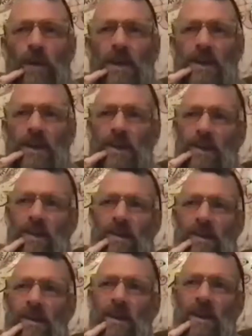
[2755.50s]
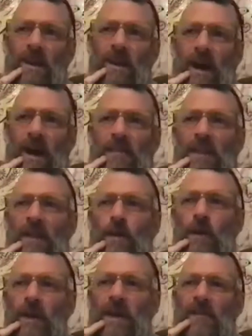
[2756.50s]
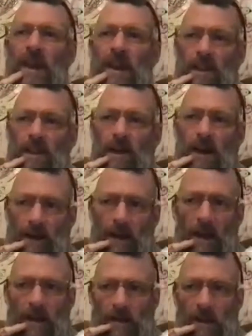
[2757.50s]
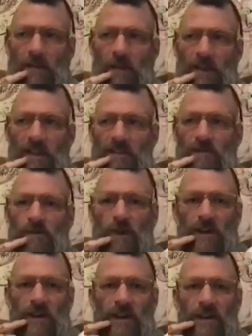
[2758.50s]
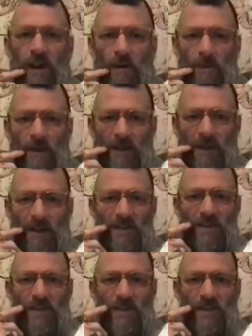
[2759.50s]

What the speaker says: we I think we get that a lot. I think that's very common. It's